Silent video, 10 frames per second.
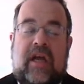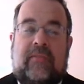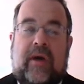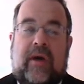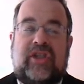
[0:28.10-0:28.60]

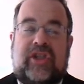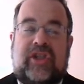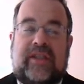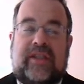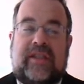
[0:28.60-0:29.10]
But what is
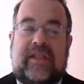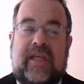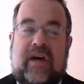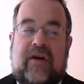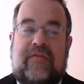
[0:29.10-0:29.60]
justice
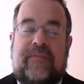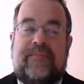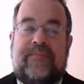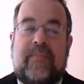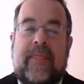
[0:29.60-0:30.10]
itself?
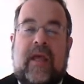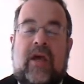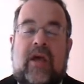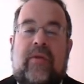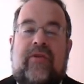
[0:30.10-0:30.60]

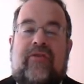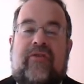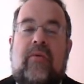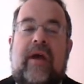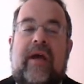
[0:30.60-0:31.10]
Well, the
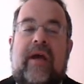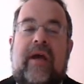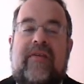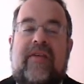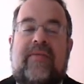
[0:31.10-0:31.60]
Torah in the
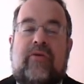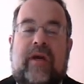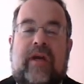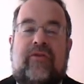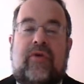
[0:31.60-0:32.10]
5th
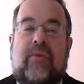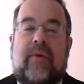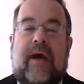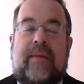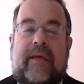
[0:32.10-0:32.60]
book in
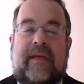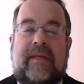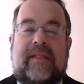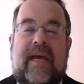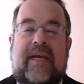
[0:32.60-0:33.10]
Deuteronomy
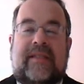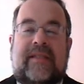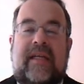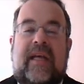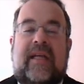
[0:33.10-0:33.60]

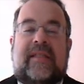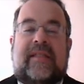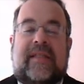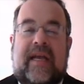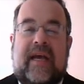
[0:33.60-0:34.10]
says,
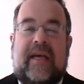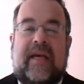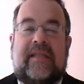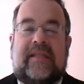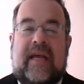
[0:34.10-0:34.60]

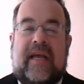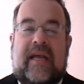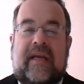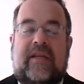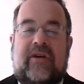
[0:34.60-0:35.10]
tzedek,
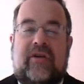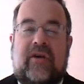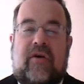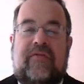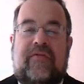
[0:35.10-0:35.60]
tzedek,
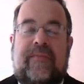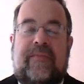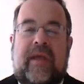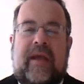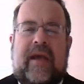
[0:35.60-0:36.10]
tirdof.
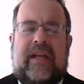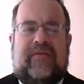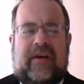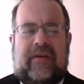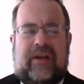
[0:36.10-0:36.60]
And it's
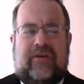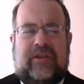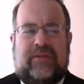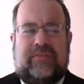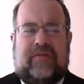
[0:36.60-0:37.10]
very
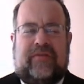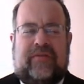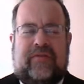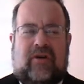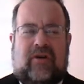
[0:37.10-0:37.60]
unusual for the
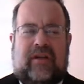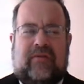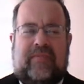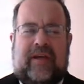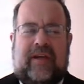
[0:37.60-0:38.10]
Torah to
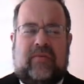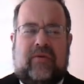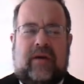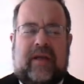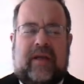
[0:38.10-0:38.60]
repeat a
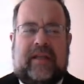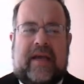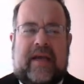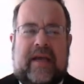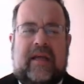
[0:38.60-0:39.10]
word like
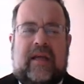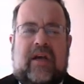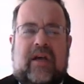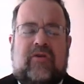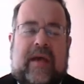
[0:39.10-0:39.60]
that.
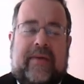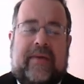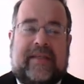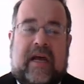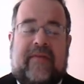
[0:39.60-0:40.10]
So maybe
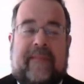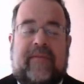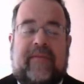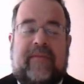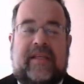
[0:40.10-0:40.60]
it's out of
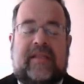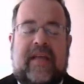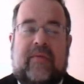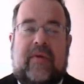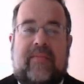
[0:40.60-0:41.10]
emphasis
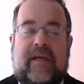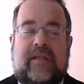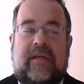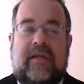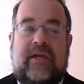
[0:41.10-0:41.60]
that we
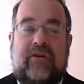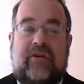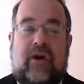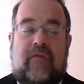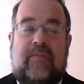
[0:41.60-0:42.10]
must
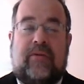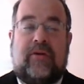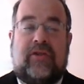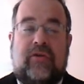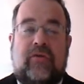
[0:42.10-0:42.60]
tirdof,
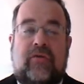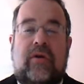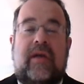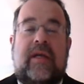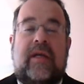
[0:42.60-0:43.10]
pursue
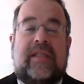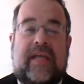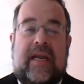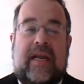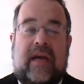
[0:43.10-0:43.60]

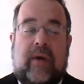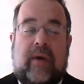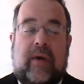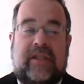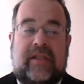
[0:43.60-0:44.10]
tzedek,
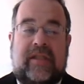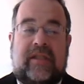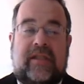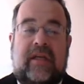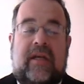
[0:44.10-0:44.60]

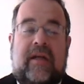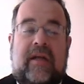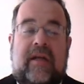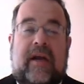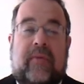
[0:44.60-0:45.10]
righteousness,
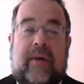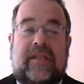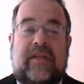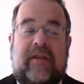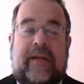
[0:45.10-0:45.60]

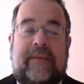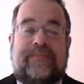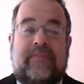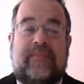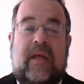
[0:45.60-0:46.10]
aggressively.
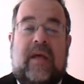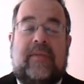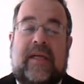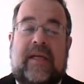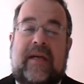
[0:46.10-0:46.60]

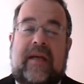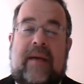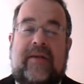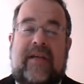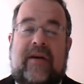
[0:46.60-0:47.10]
But some of the
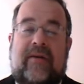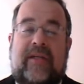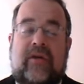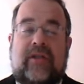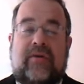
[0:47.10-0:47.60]

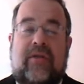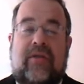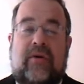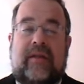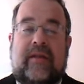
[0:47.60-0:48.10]
commentaries also
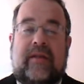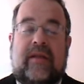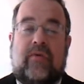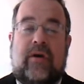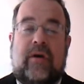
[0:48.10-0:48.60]
thought that
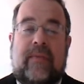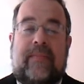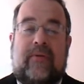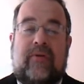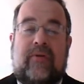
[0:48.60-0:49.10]
the word might
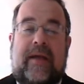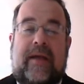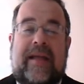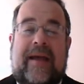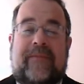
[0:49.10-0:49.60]
be
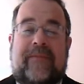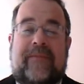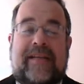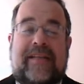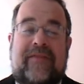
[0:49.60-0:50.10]
repeated to
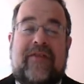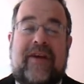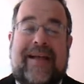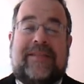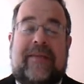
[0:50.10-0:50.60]
emphasize a different
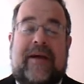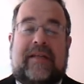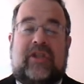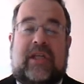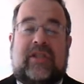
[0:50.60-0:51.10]
aspect
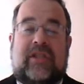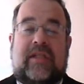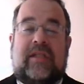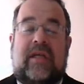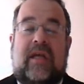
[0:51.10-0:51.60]
of
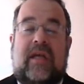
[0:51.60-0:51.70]
justice.